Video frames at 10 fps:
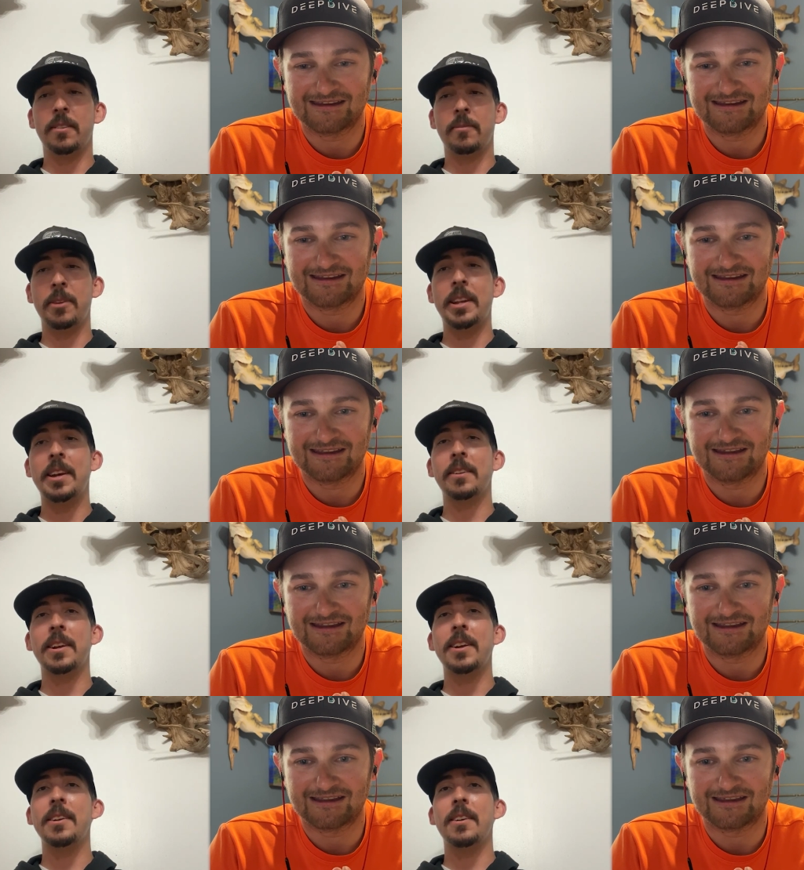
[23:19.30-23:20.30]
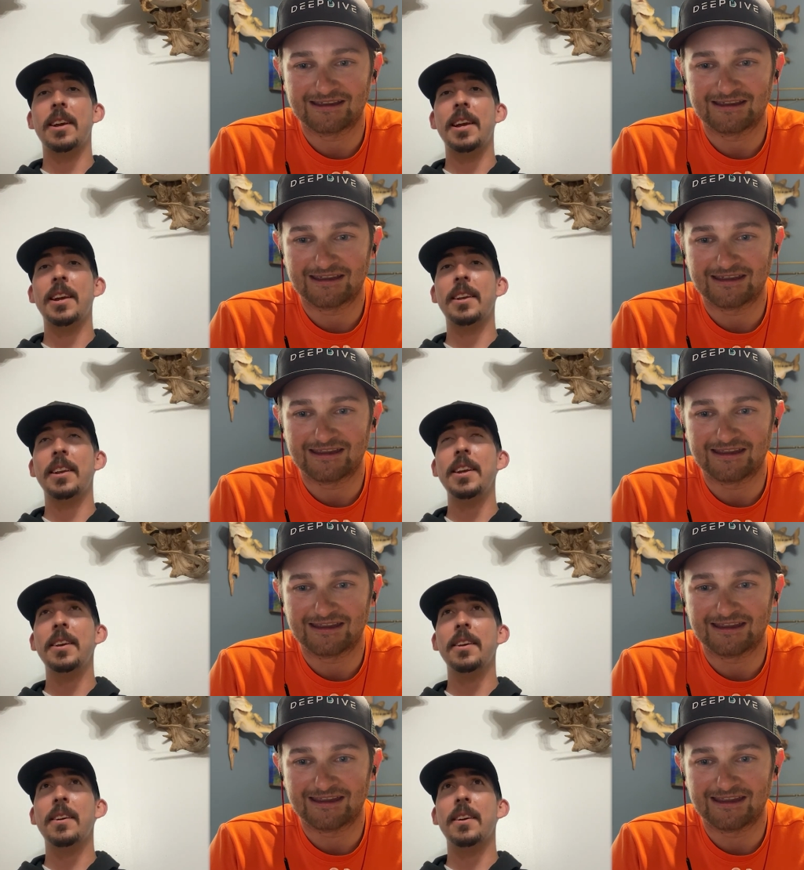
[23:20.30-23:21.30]
Speaker 1: England went down there, and he
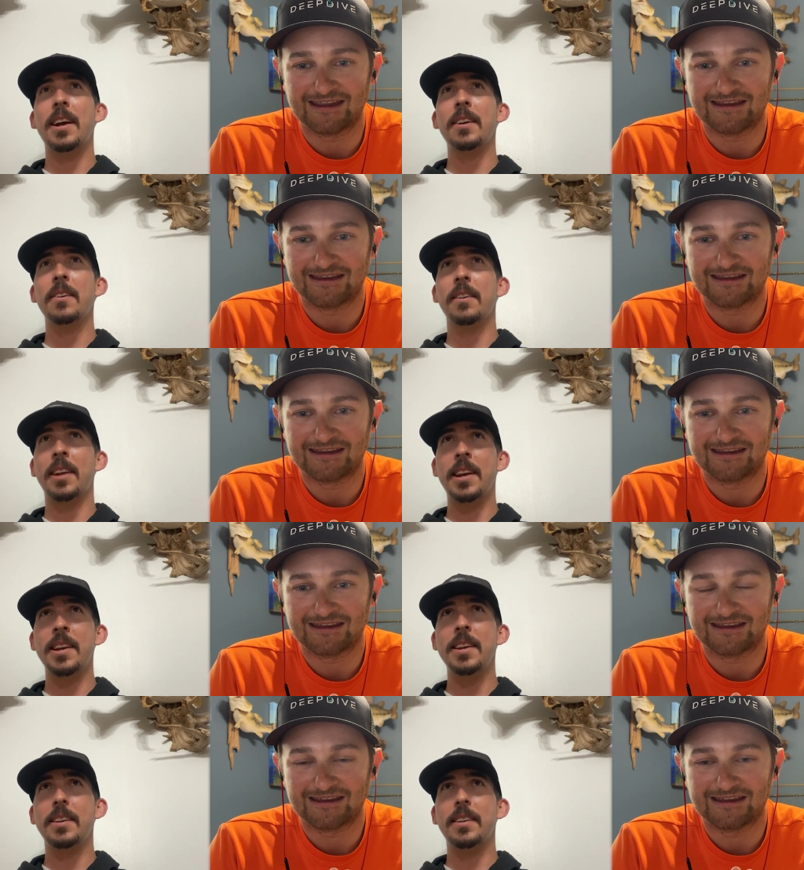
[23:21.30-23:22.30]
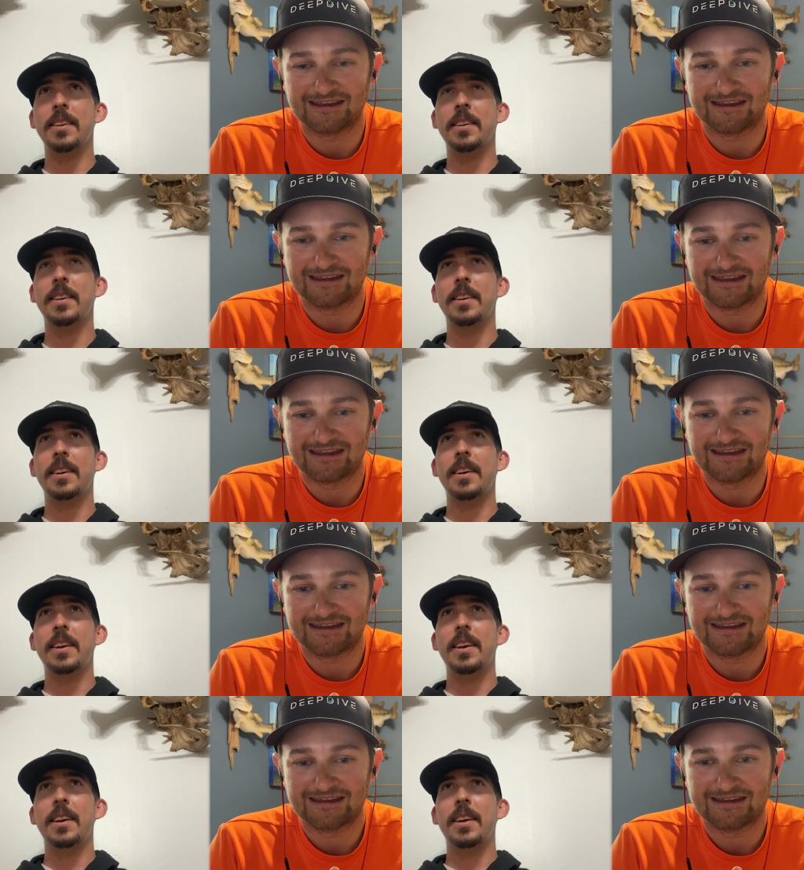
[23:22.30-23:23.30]
caught. I caught an eight,
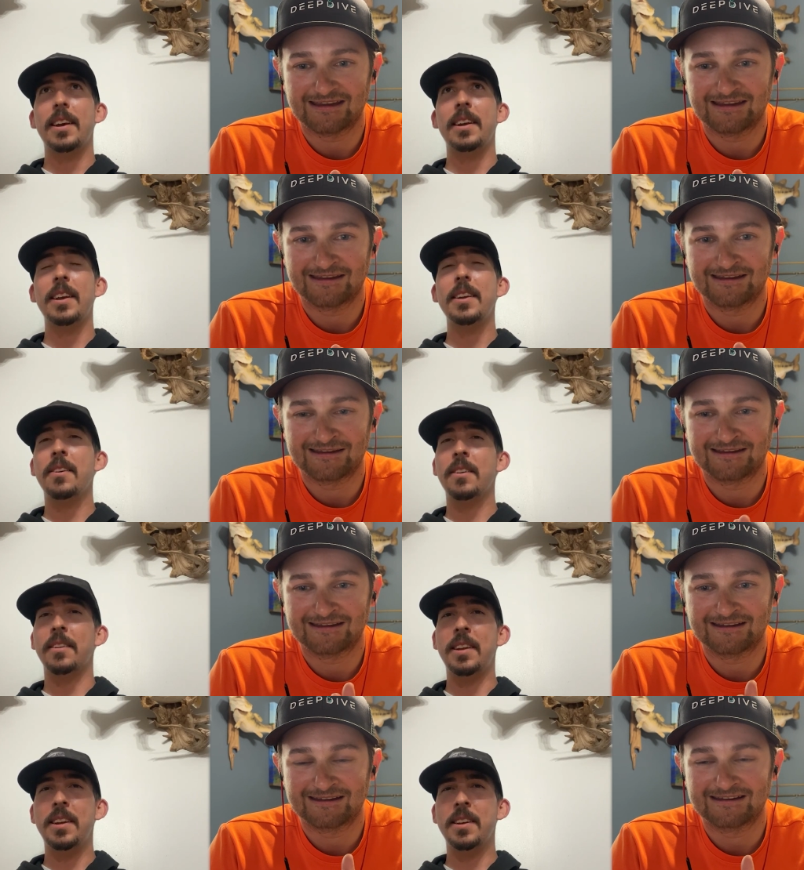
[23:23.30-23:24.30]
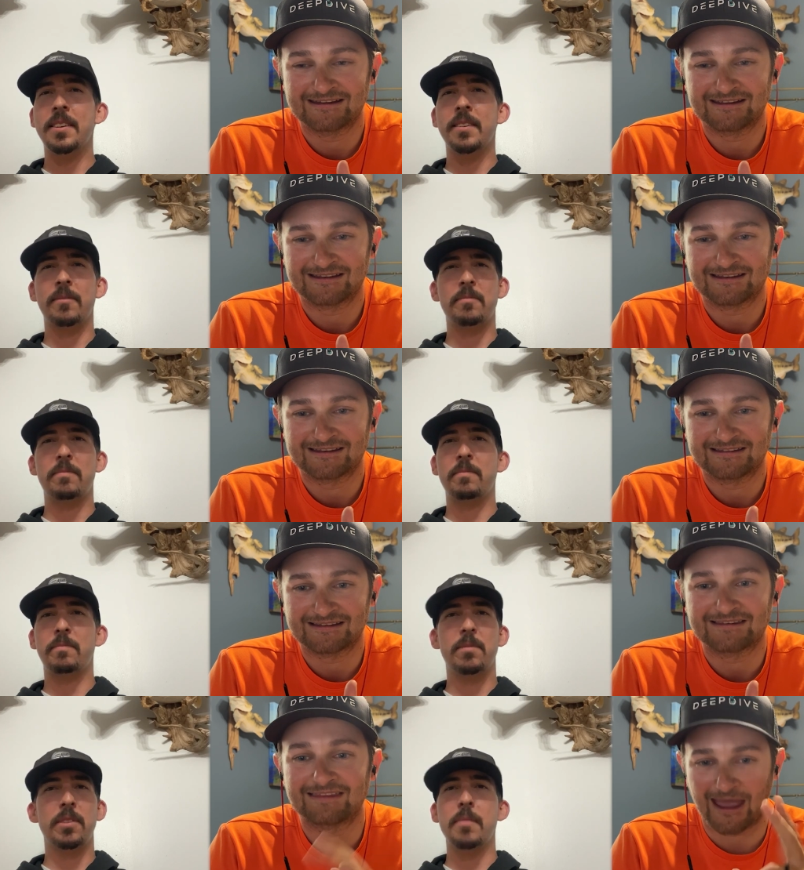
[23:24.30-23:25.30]
and he caught a ten. Something.
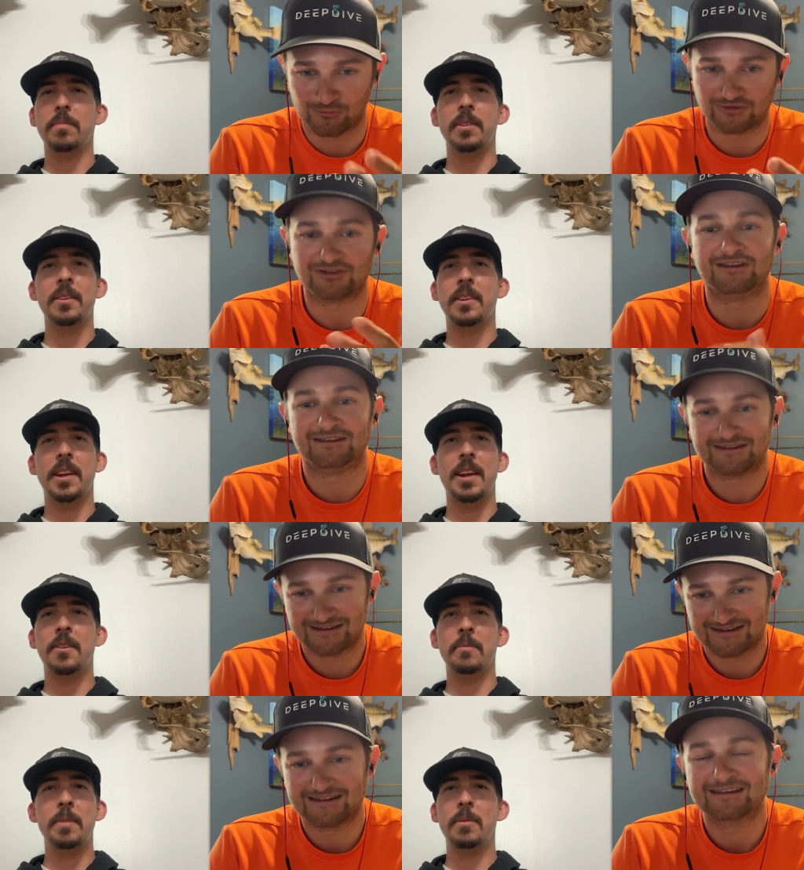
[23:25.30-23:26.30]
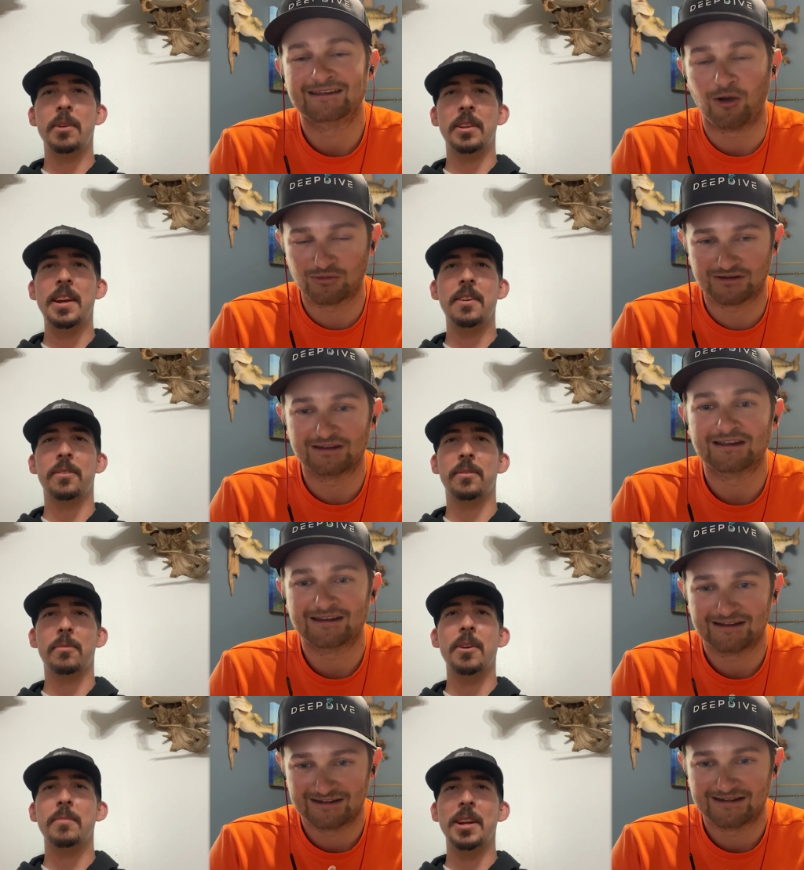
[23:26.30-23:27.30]
Speaker 2: That was it. I don't remember what oh. the ounces
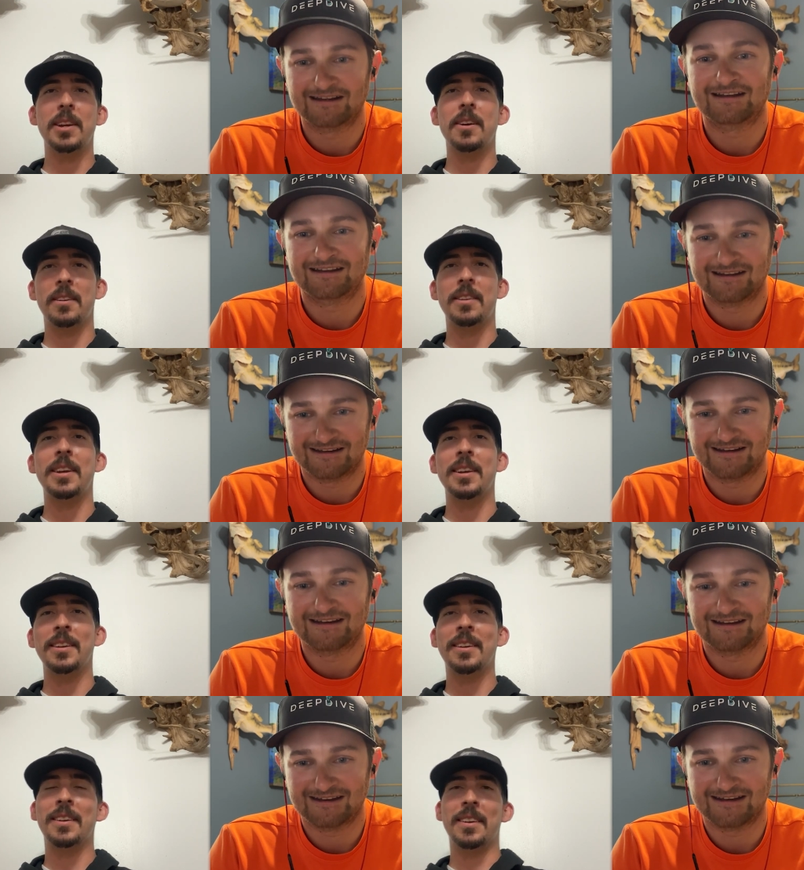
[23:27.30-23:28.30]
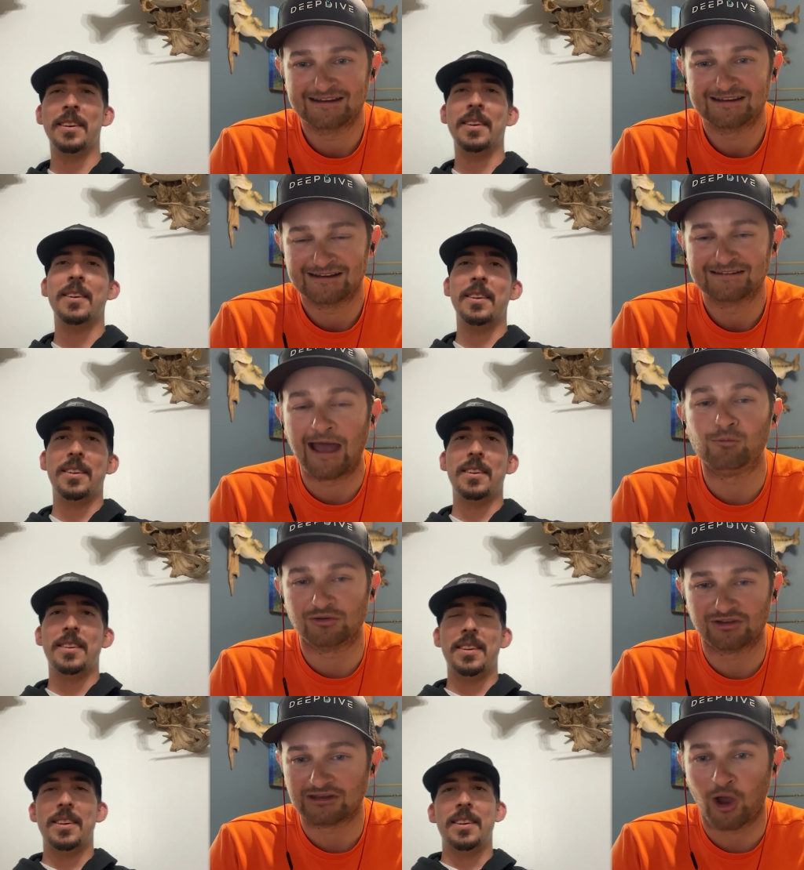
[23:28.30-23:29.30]
were, but he caught a ten. That
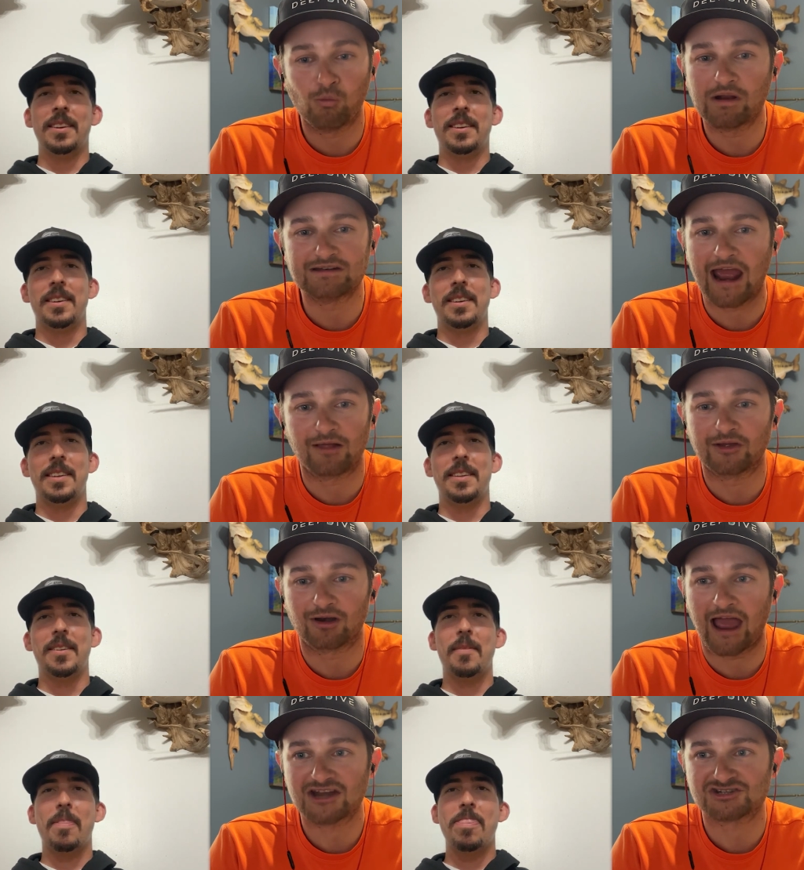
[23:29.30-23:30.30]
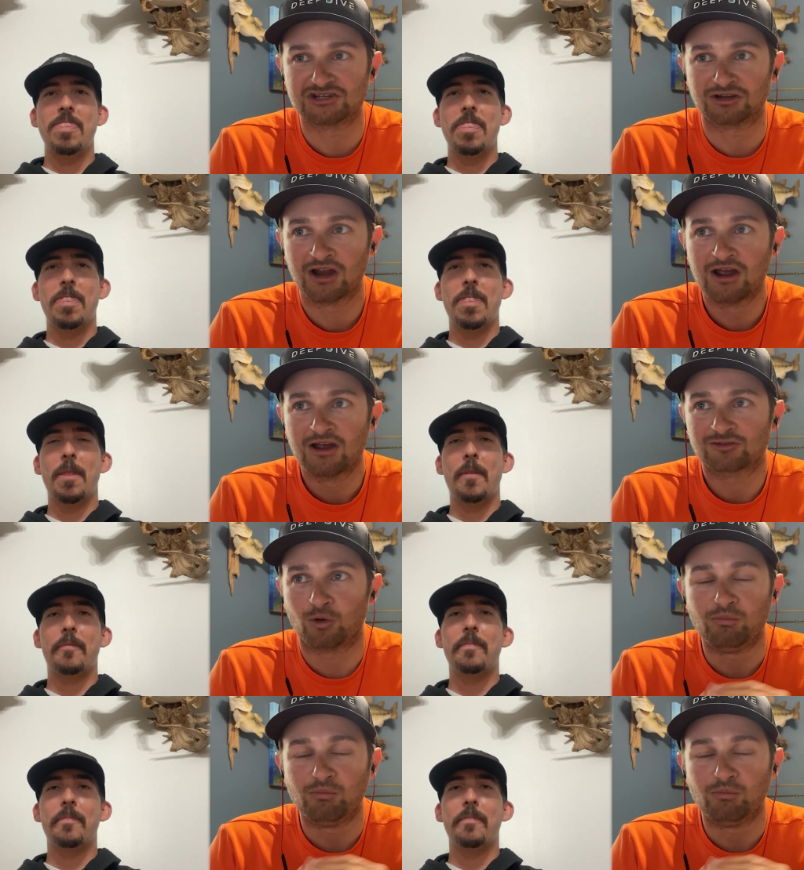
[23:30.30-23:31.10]
was it. Y'all went down there last year. So